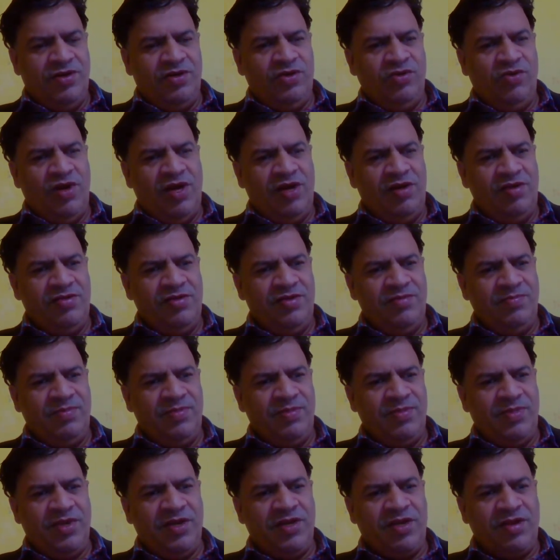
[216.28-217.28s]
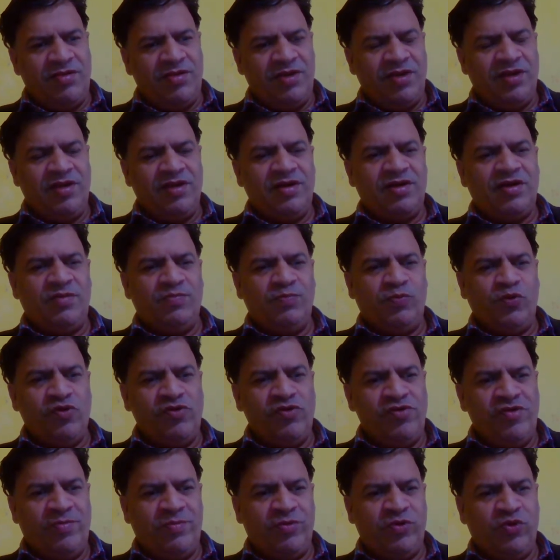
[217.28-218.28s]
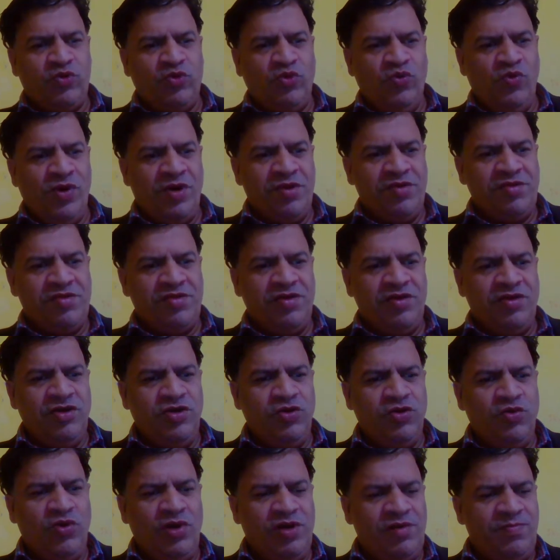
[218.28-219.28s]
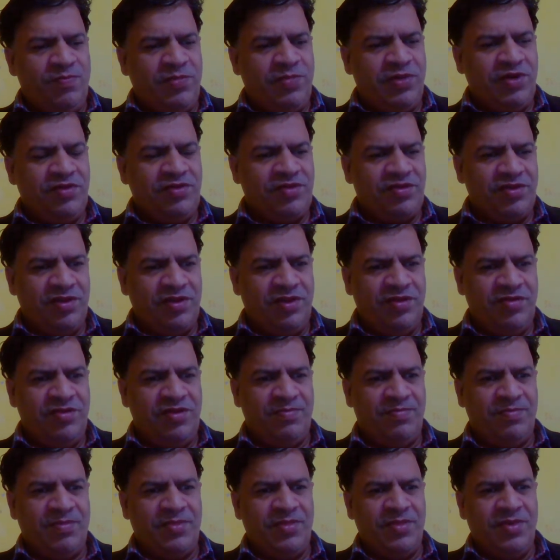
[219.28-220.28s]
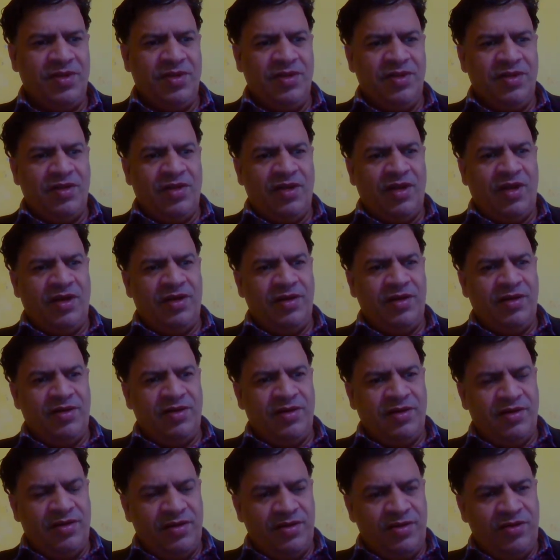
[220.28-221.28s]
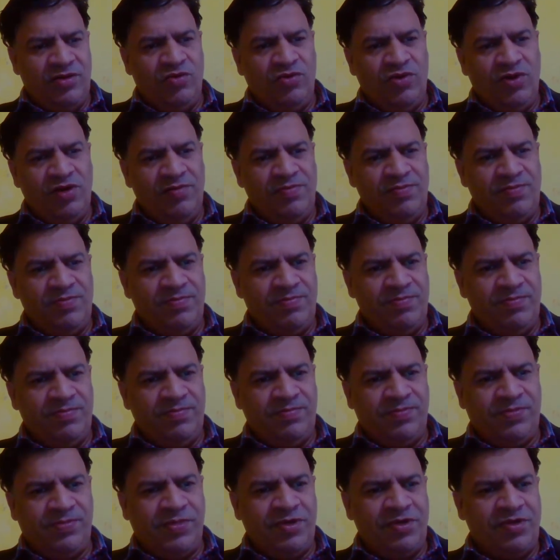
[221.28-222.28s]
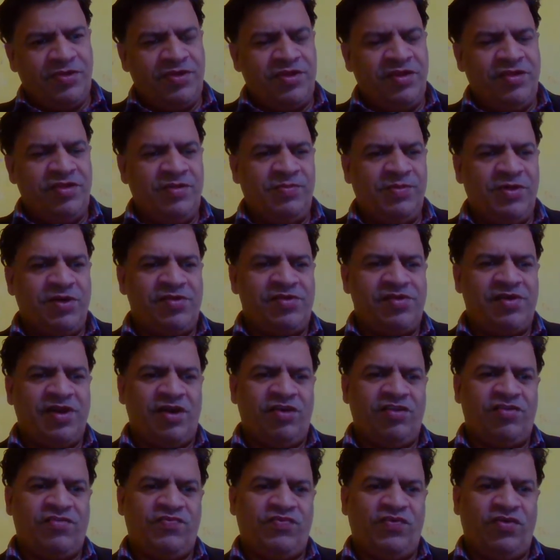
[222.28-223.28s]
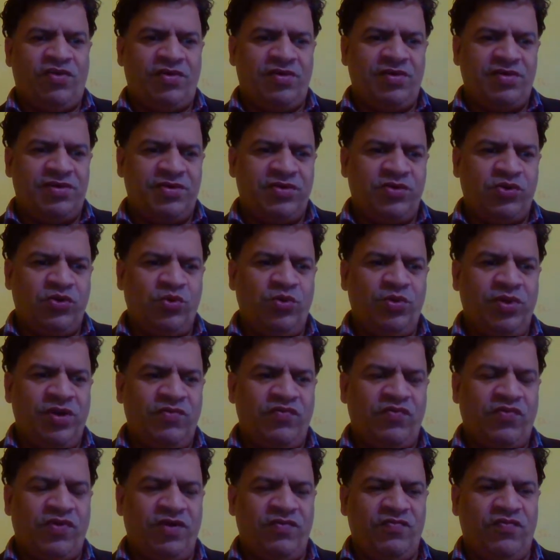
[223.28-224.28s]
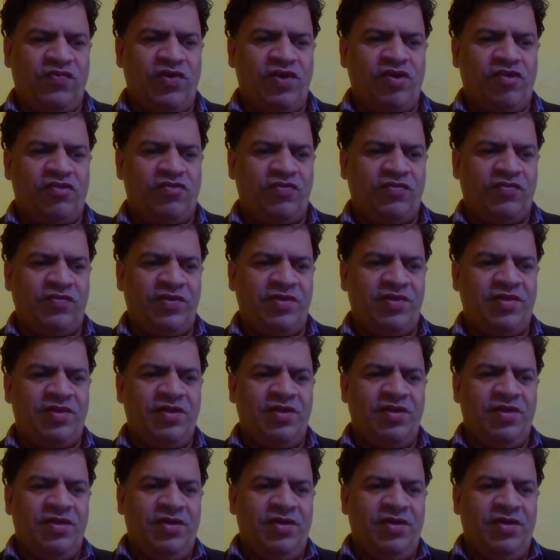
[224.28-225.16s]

Dualism, it is again composed of 2 words, dual plus ism, and dual plus ism, it stands for 2 different philosophies.